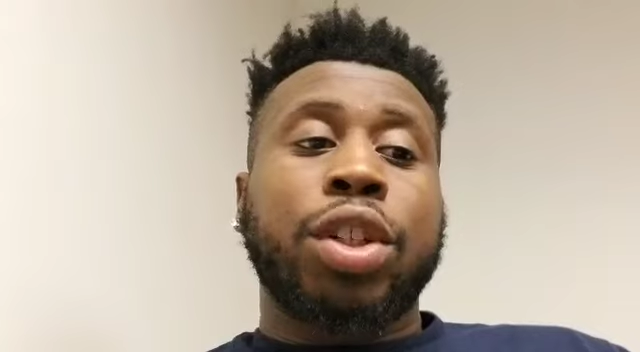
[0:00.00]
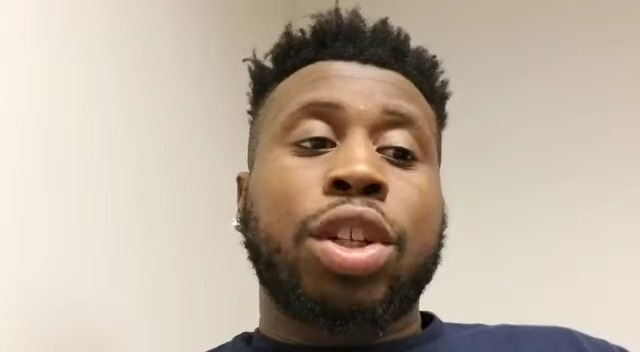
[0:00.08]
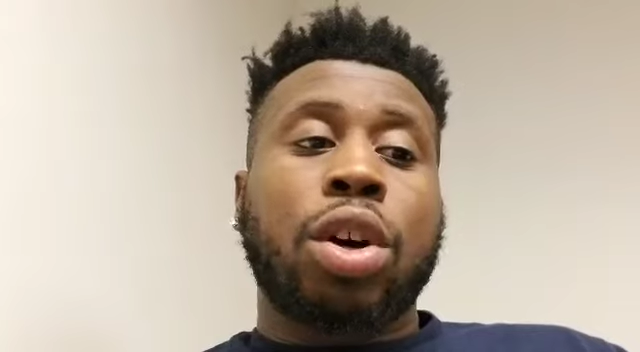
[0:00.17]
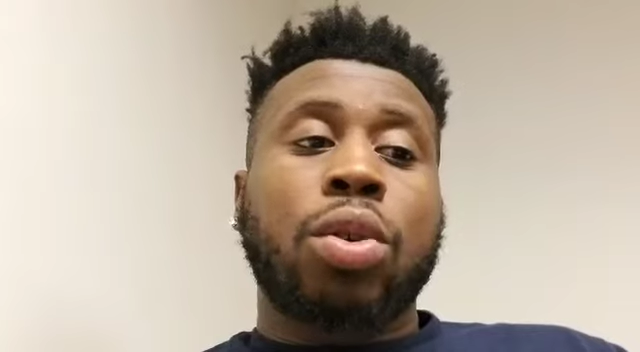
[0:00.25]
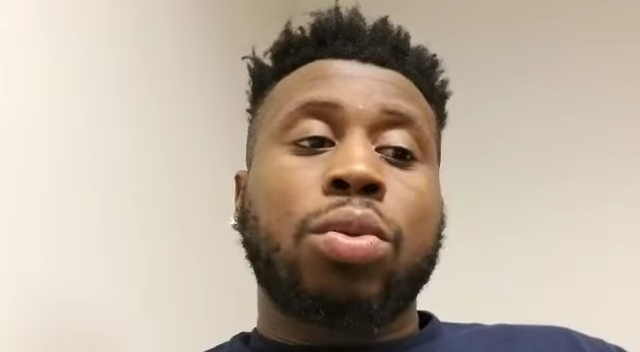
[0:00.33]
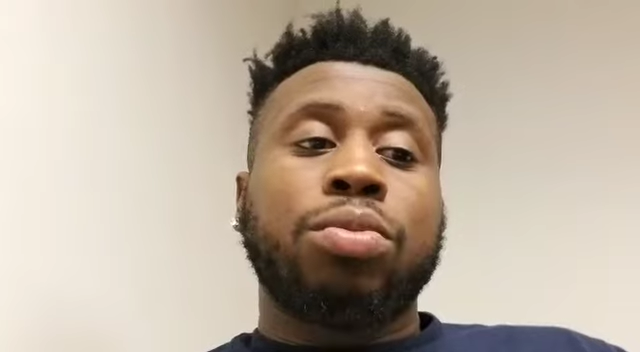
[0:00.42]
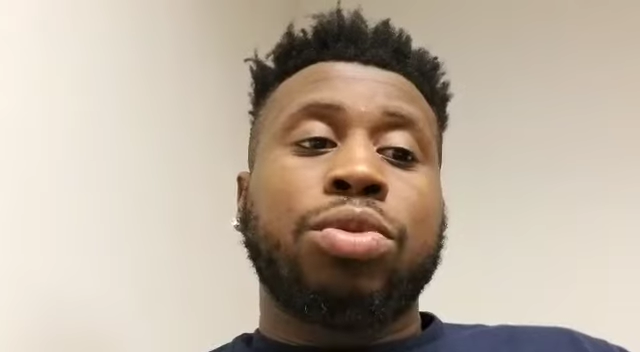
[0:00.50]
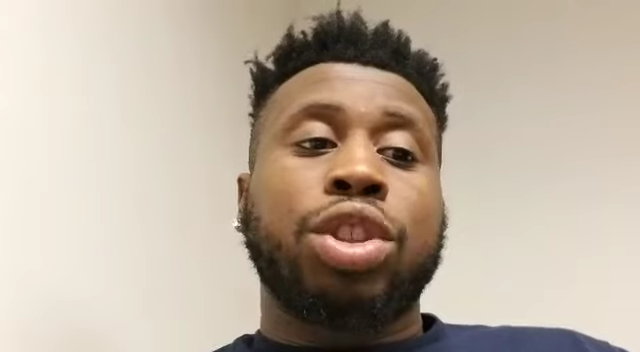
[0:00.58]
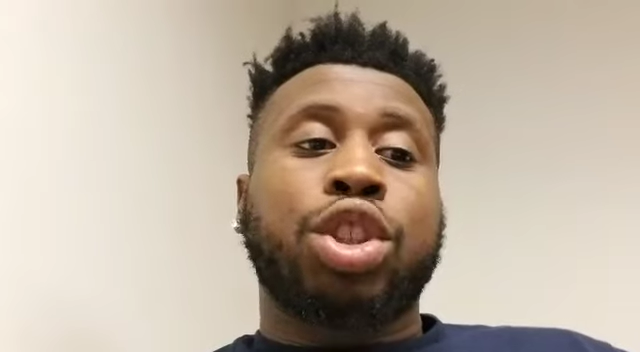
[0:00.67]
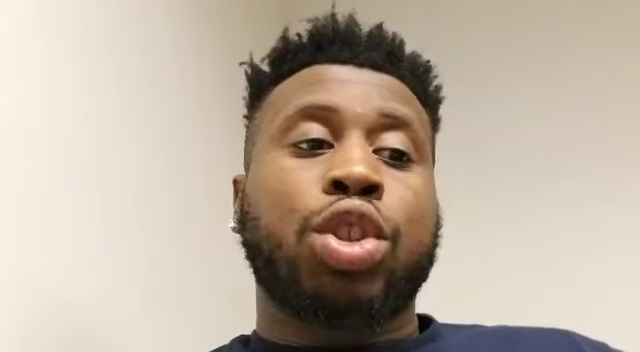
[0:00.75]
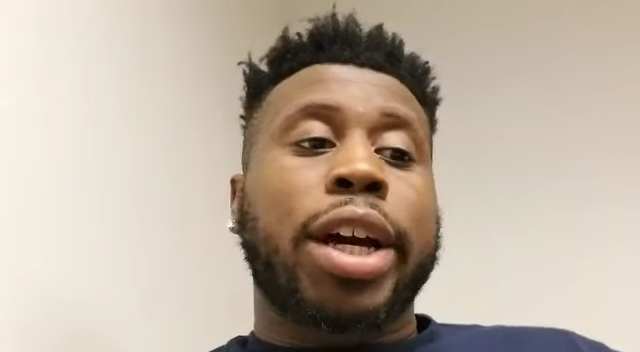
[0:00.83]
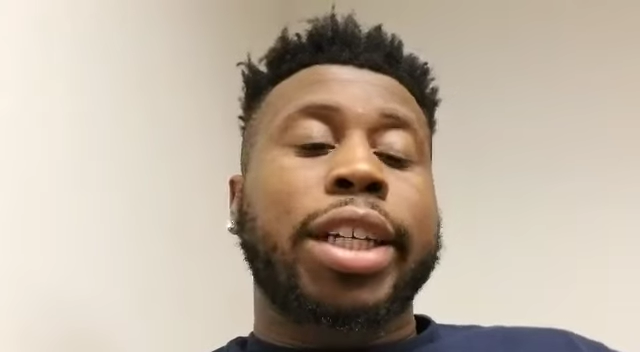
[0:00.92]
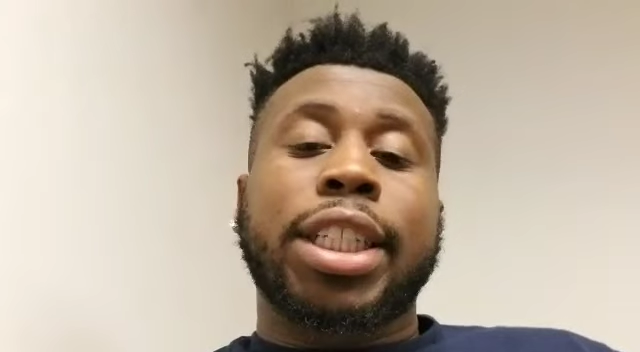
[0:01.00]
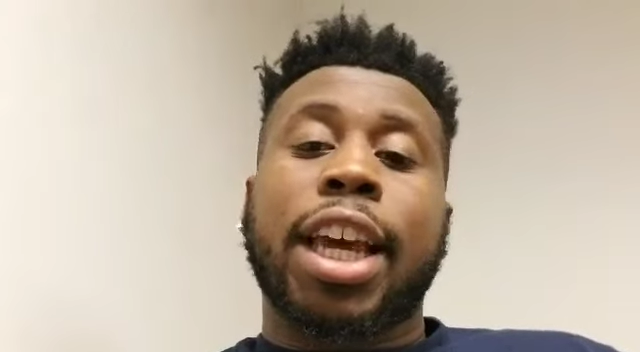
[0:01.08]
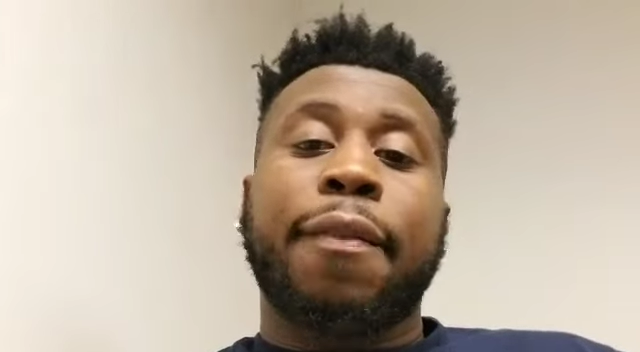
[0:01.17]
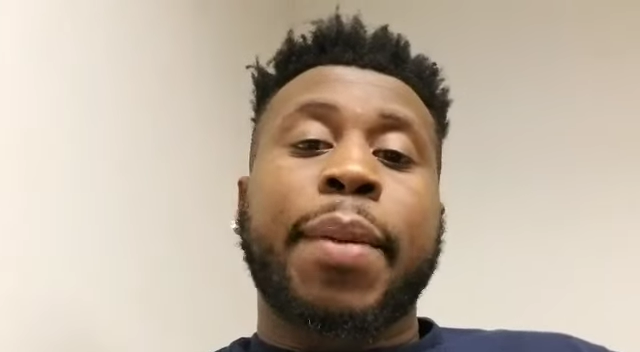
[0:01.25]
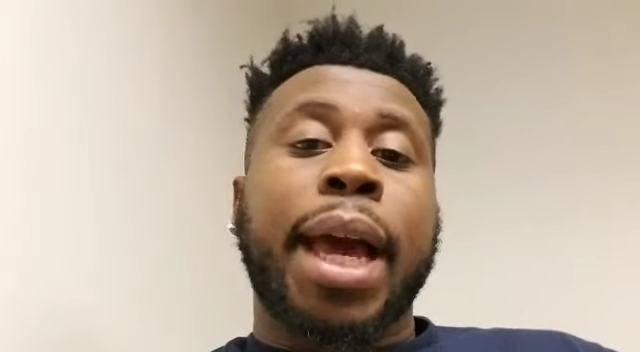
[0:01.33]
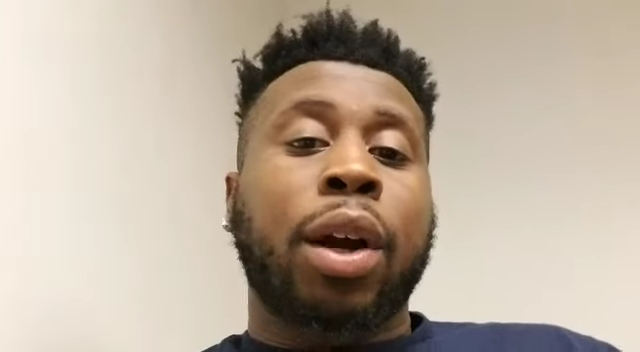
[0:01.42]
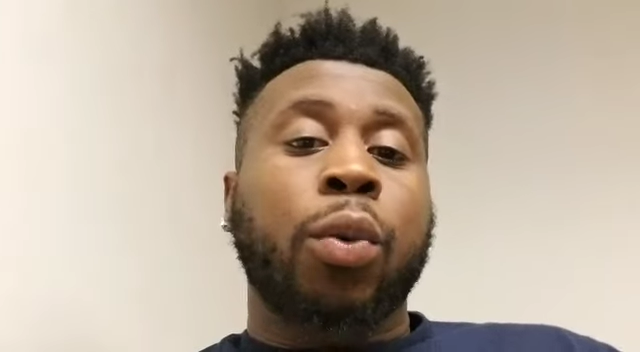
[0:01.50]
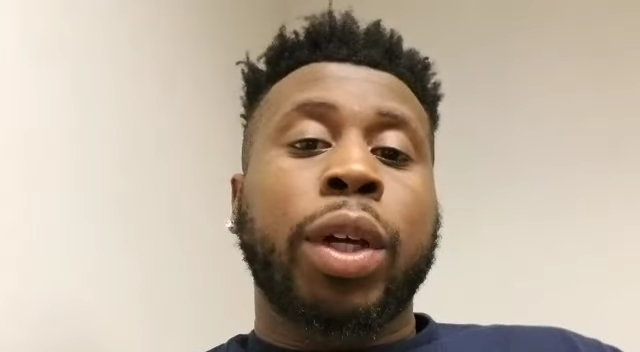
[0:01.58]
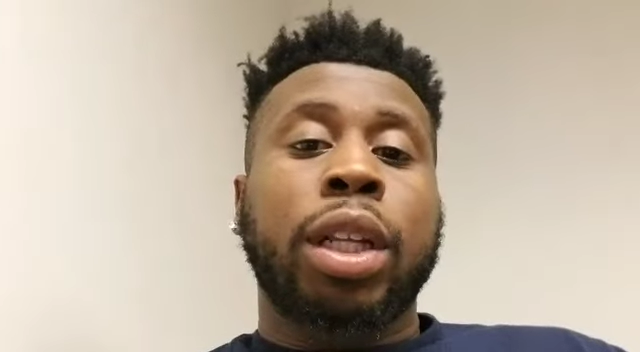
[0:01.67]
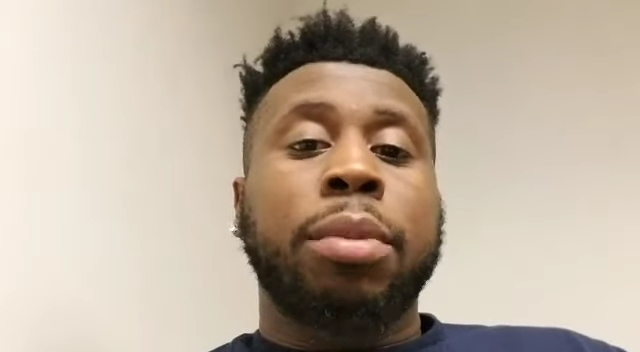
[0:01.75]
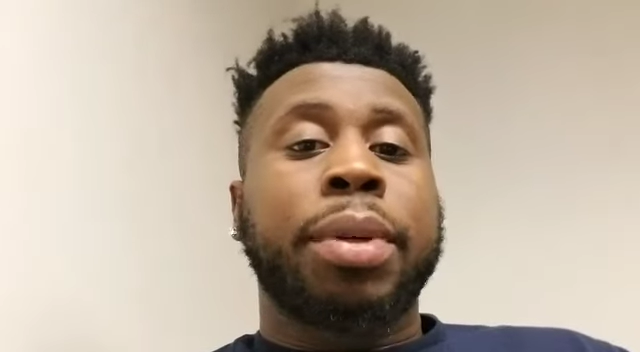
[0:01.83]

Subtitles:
you don't, just try to save back a really